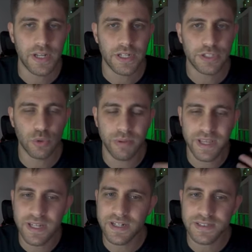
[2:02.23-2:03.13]
so
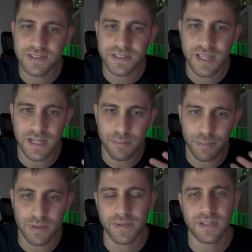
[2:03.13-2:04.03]
beginners can
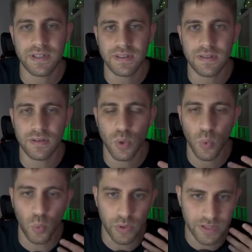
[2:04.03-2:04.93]
implement it
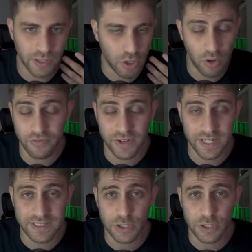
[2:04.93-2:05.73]
with confidence.